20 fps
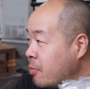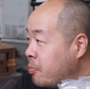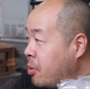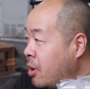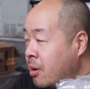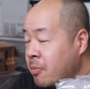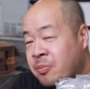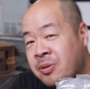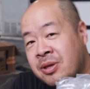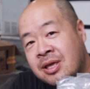
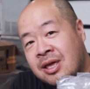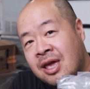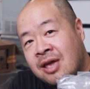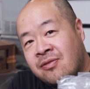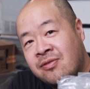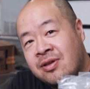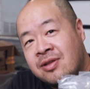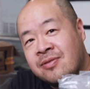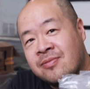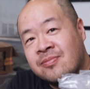pump he
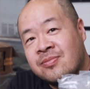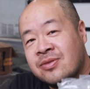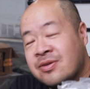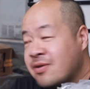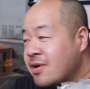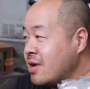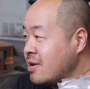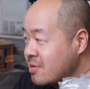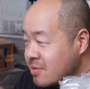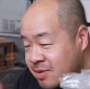gave it,
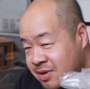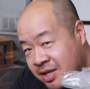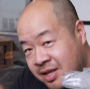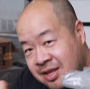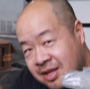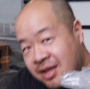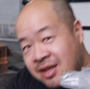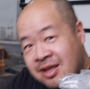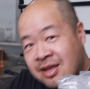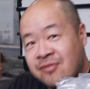right?
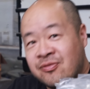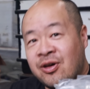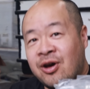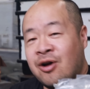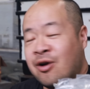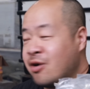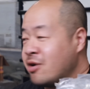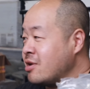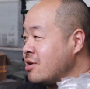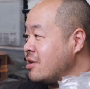Give the
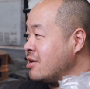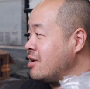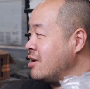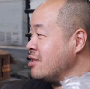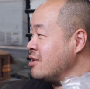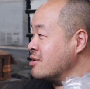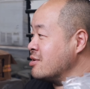heart a